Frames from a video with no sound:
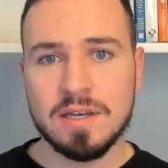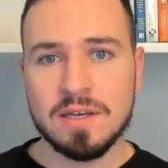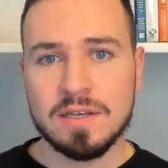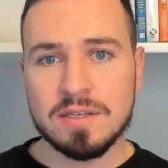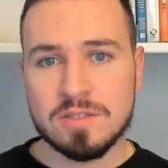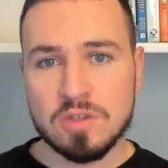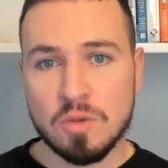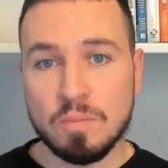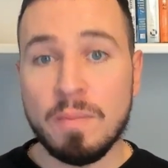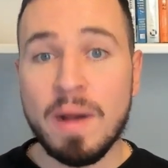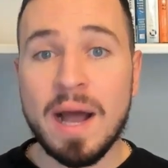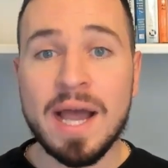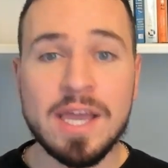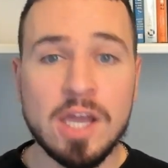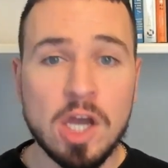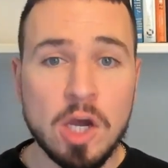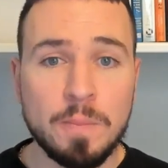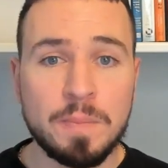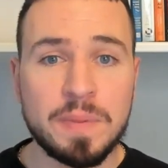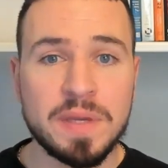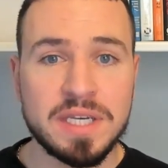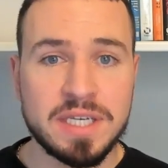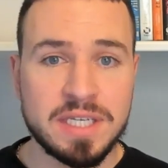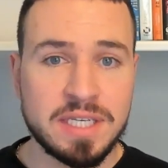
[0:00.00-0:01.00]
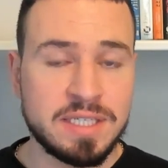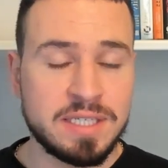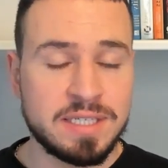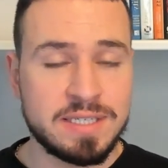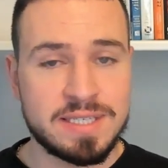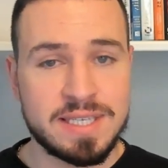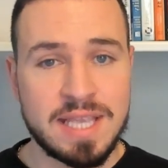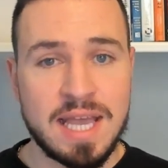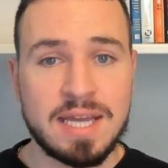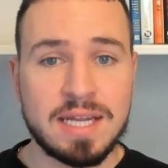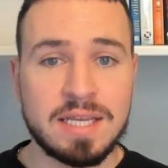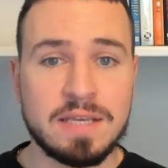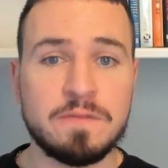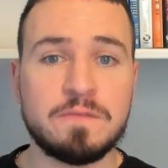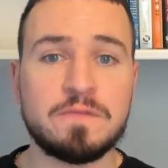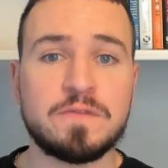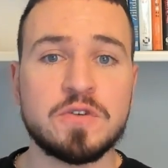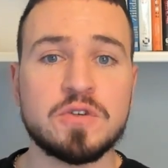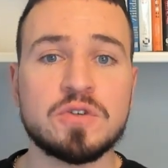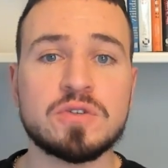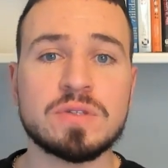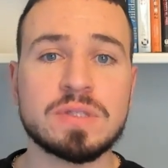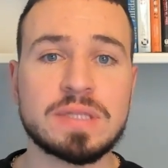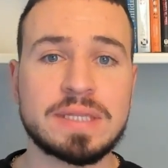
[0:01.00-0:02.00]
So my opinion is that if
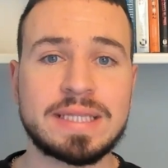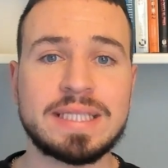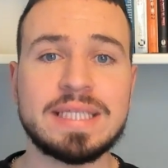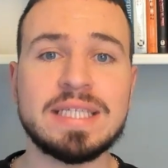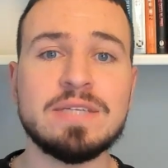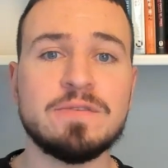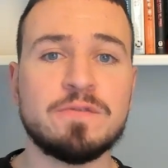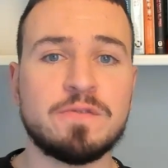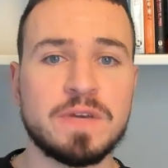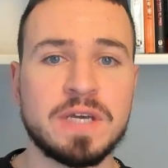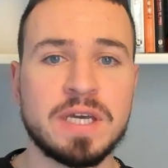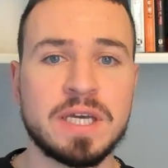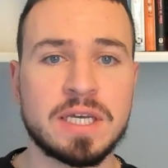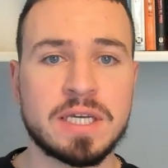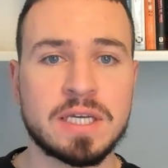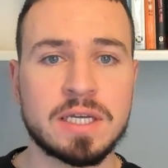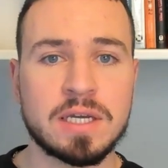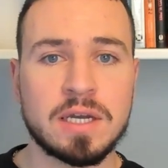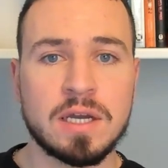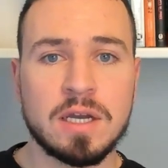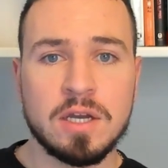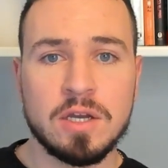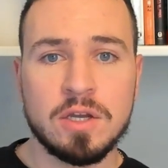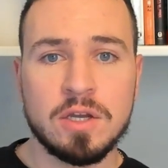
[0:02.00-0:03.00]
you're leaving